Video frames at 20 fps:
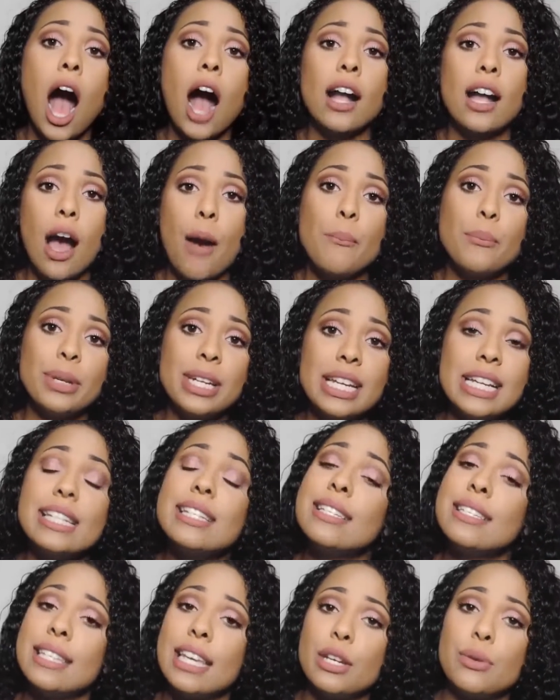A
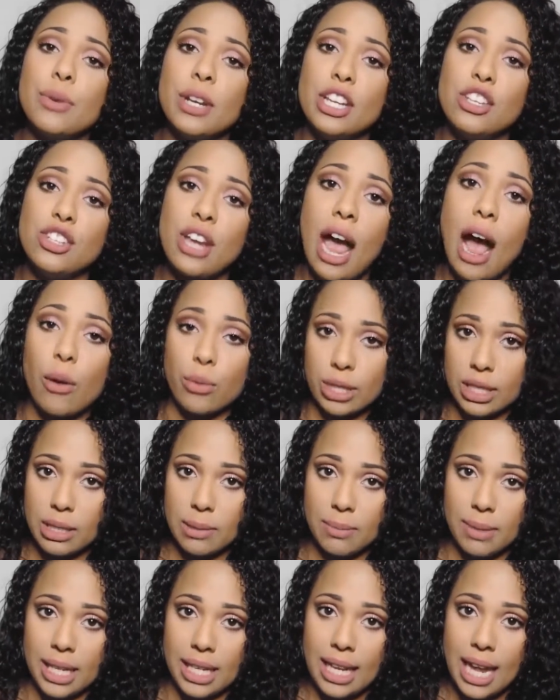company did reach out
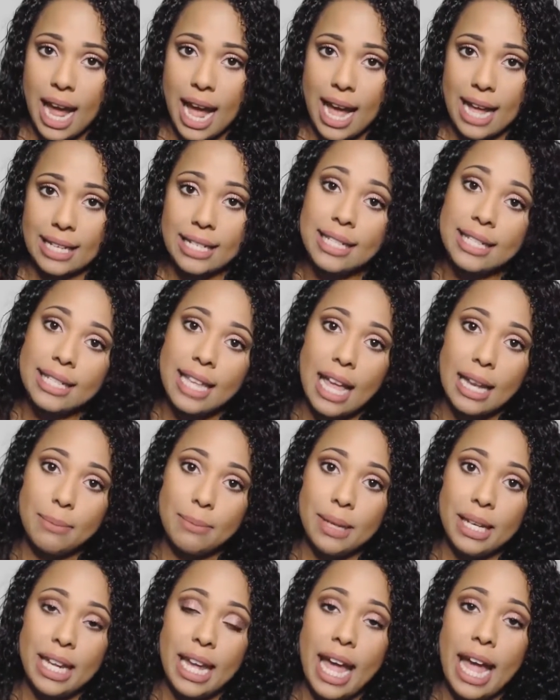to me and
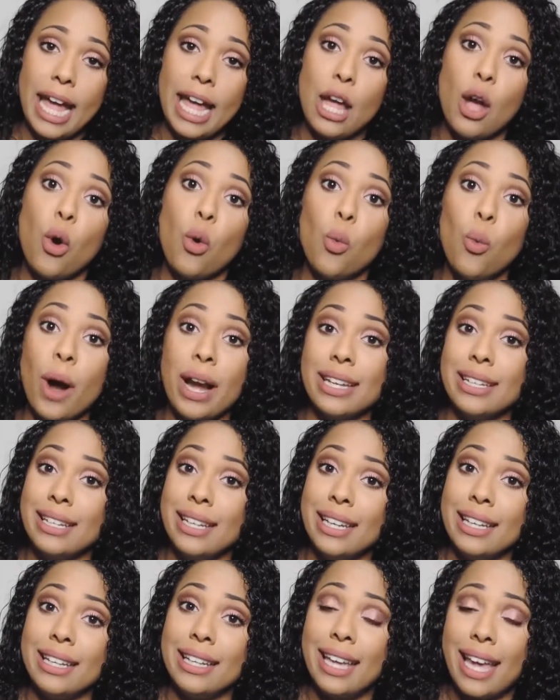send me a
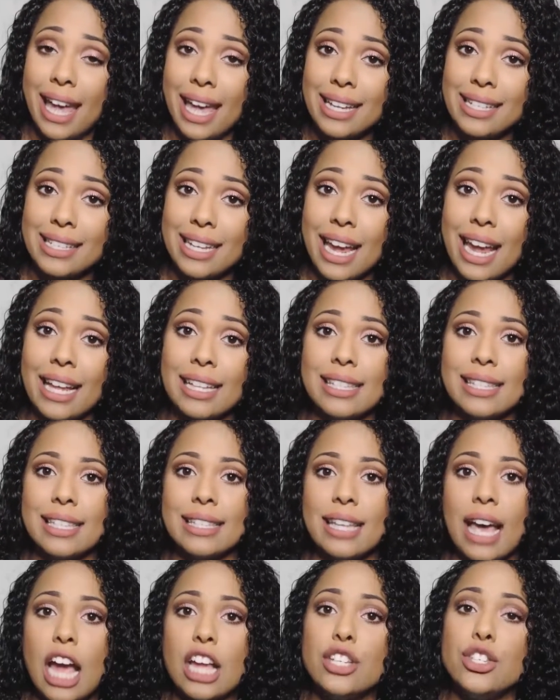whitening kit, and
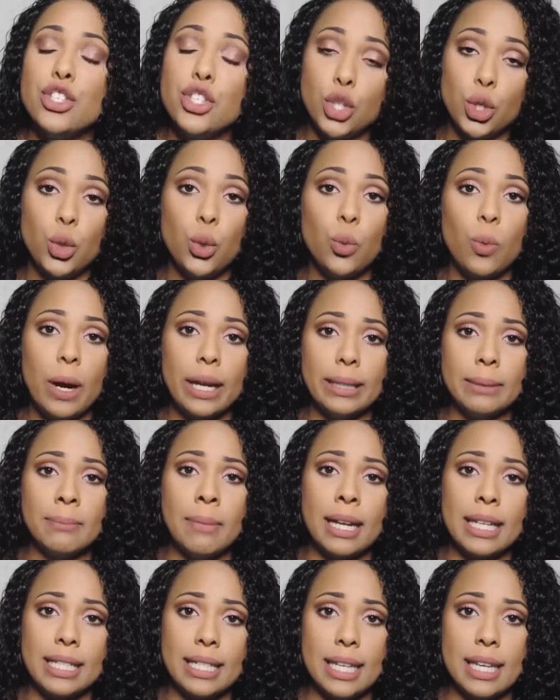since I do whiten
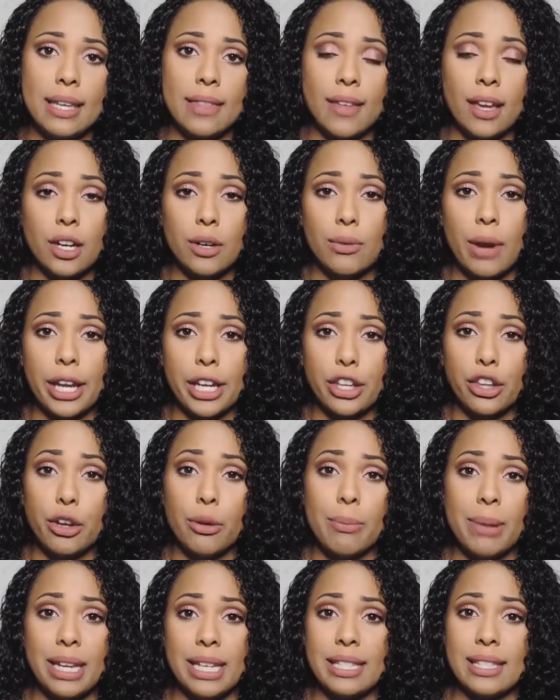my teeth on a
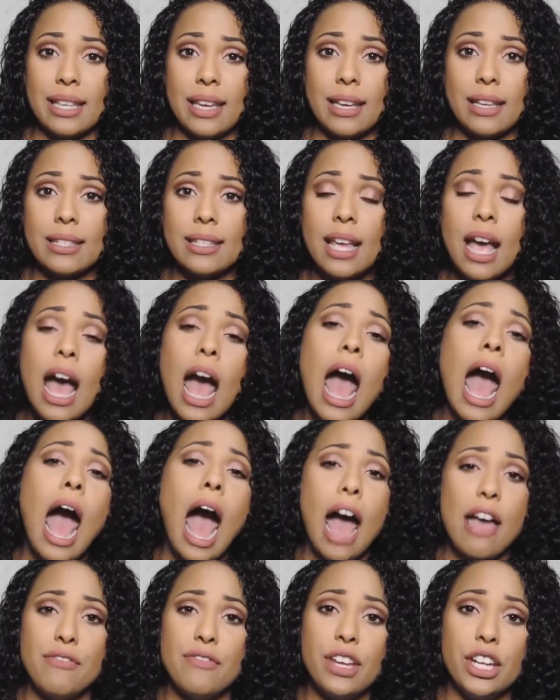regular basis,
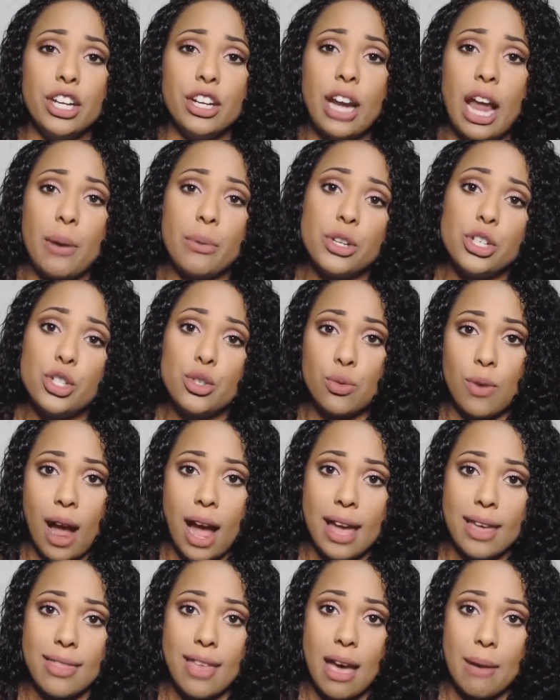I figured I would
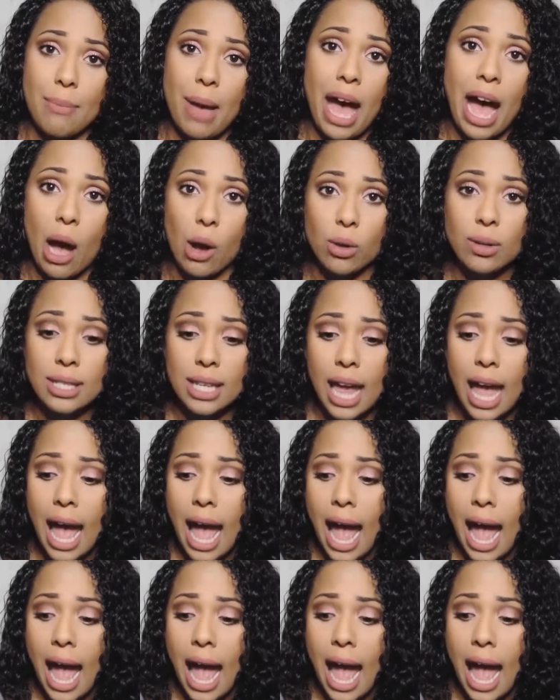try them out,